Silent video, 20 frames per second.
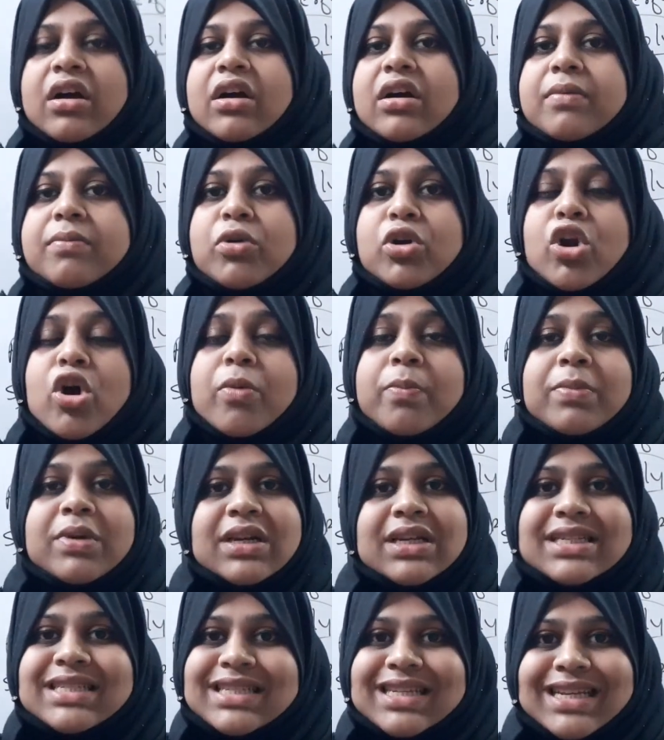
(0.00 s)

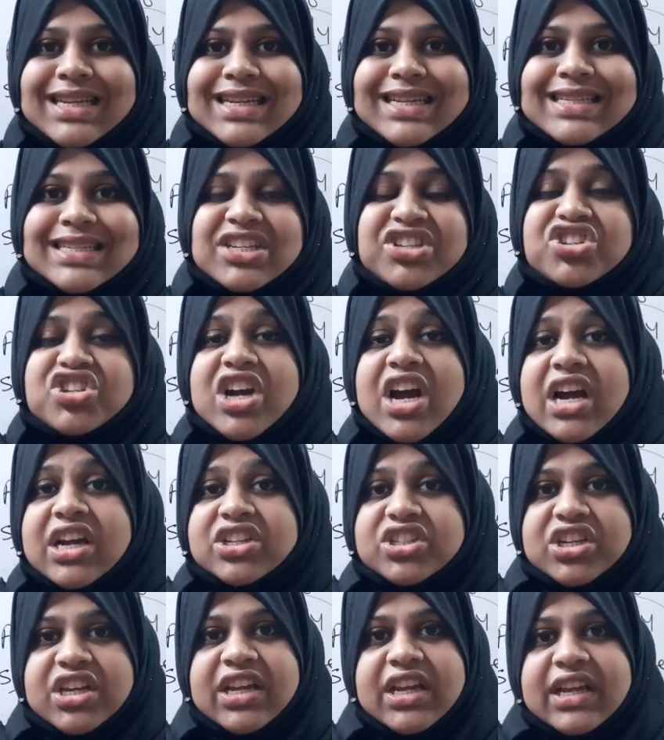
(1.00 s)
monopolist is
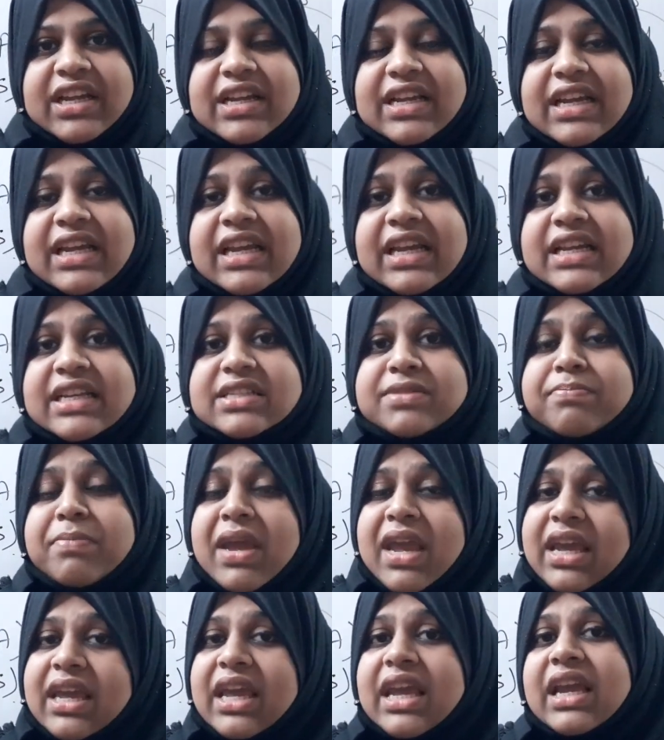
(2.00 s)
charging, he is
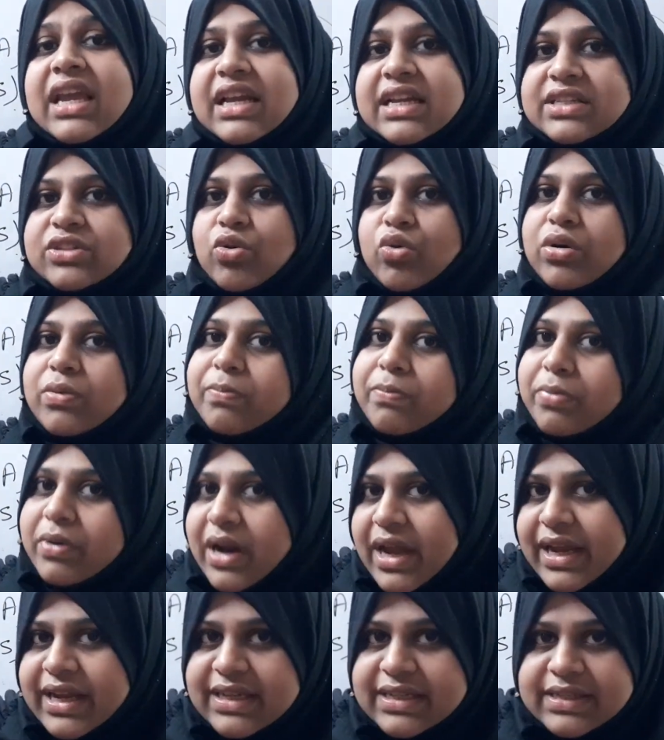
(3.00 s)
making his own
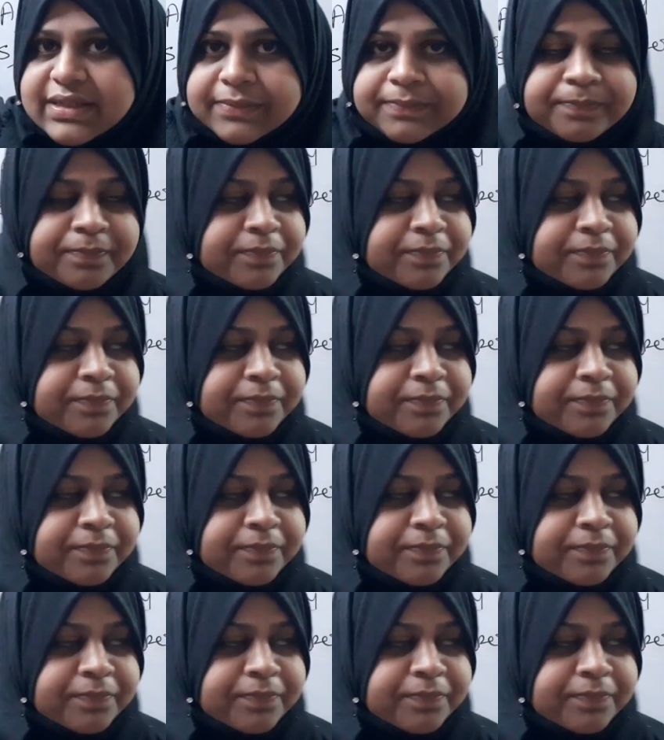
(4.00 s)
price.